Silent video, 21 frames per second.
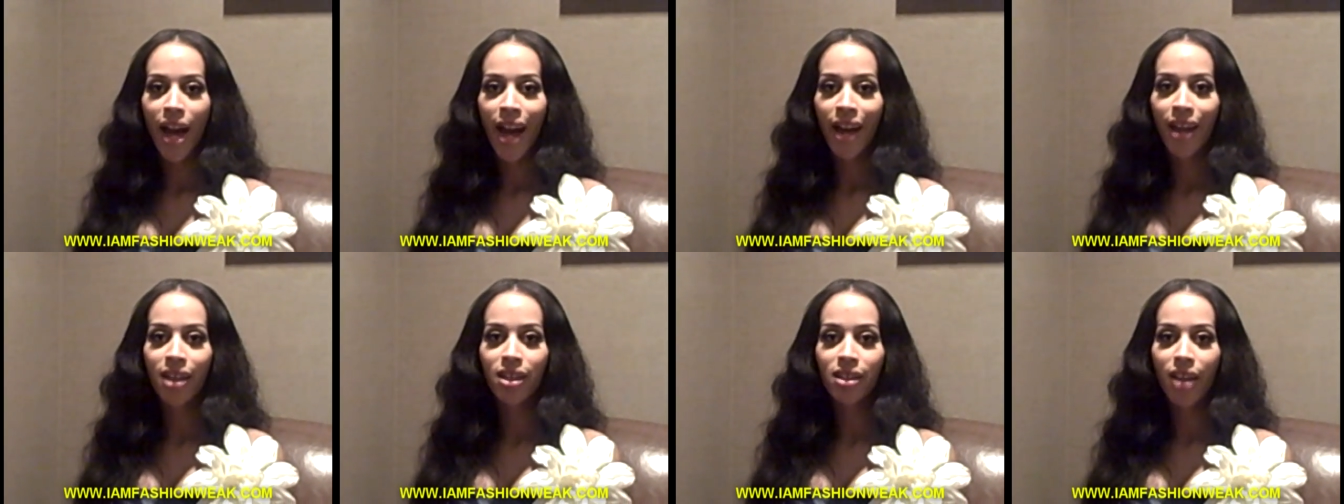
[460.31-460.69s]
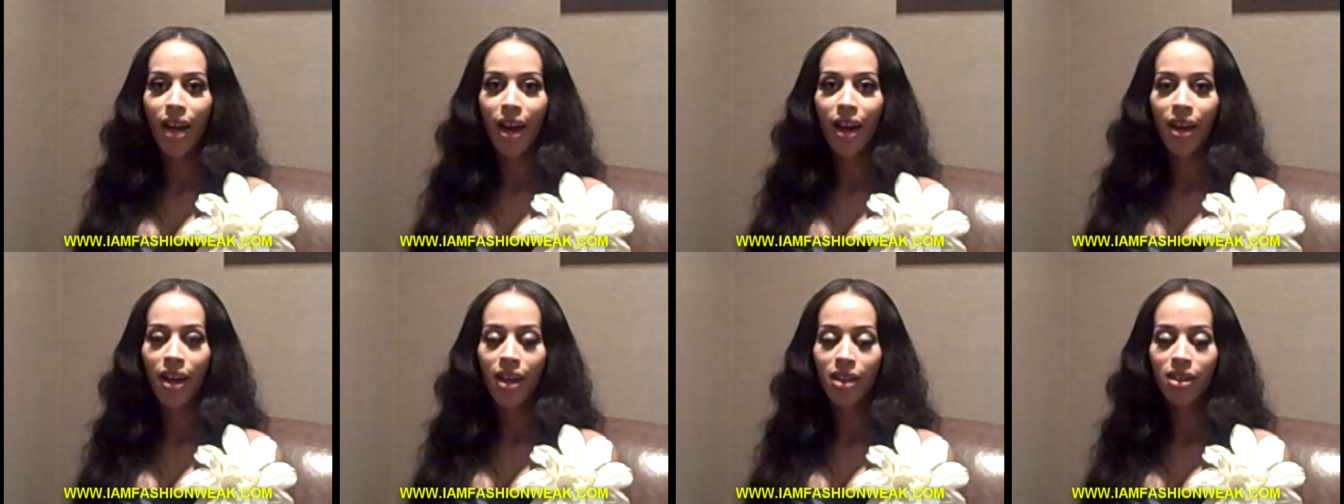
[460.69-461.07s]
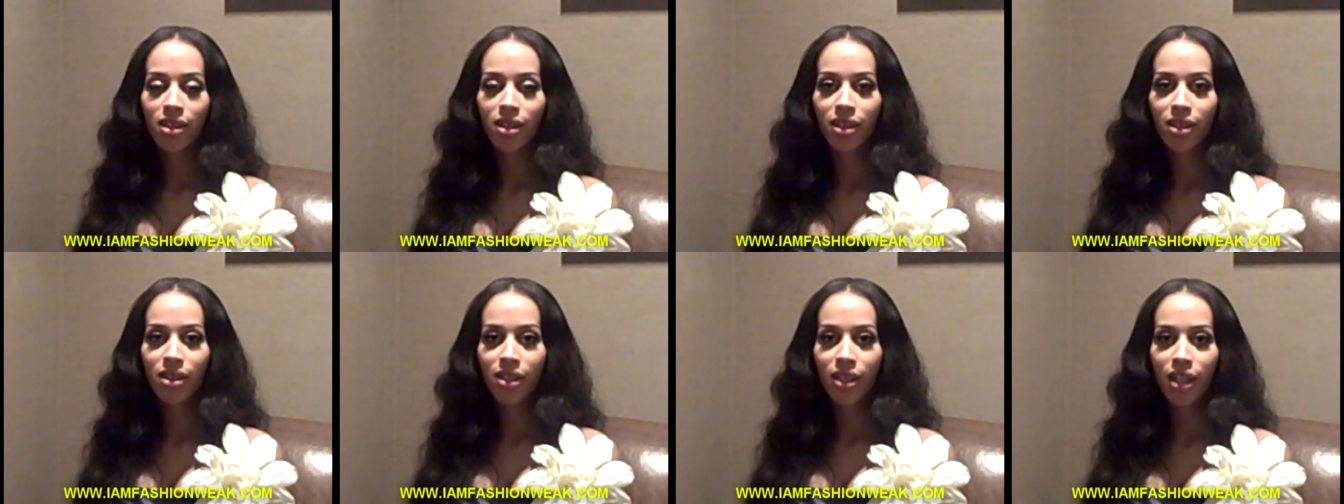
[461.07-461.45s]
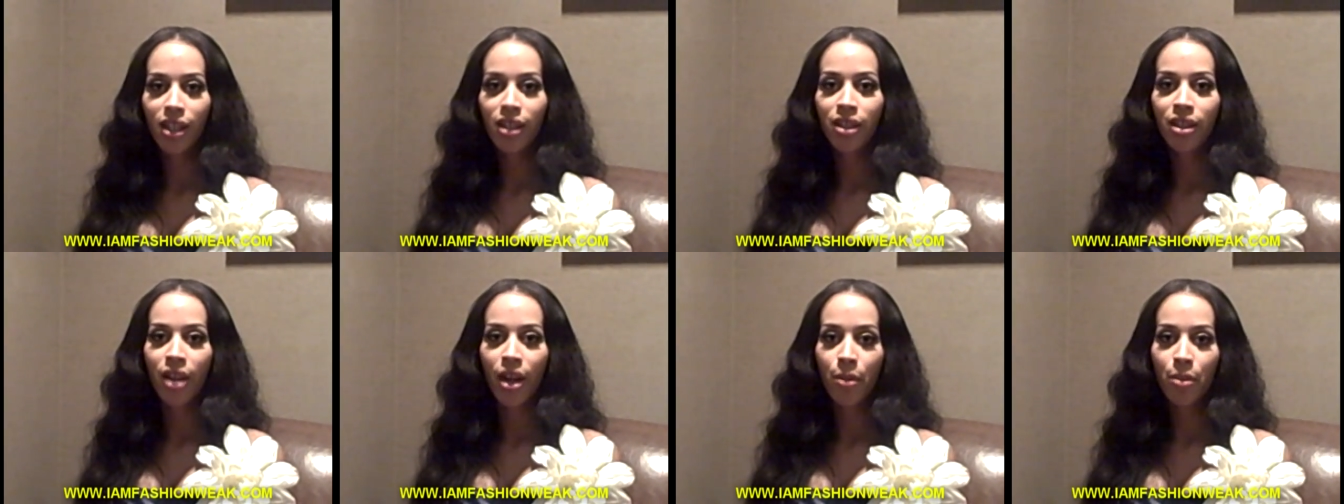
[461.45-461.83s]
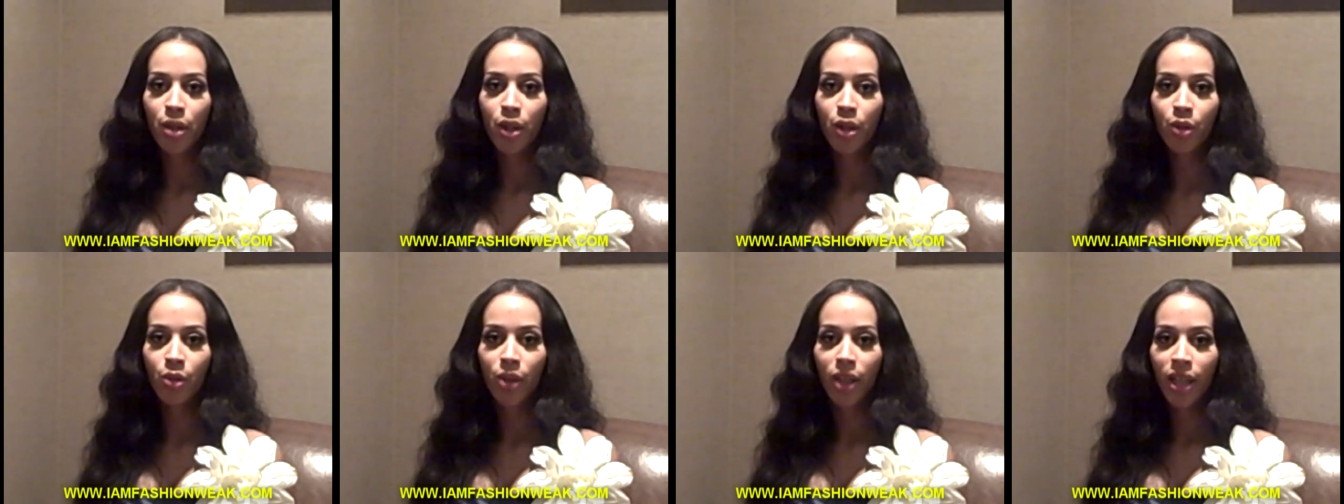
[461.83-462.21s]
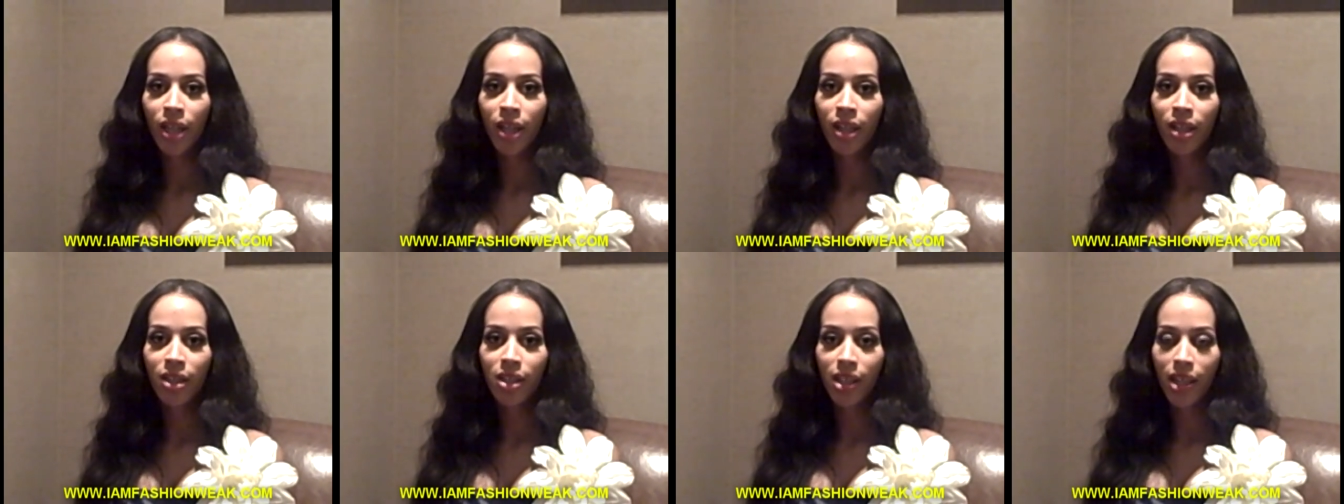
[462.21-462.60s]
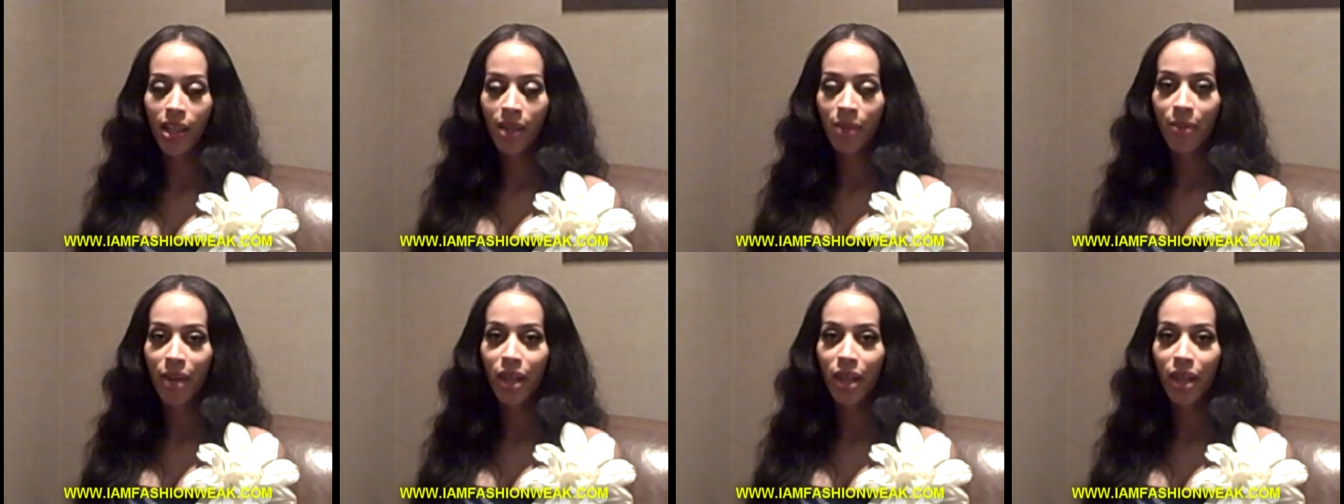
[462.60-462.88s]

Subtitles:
ISISTWEET.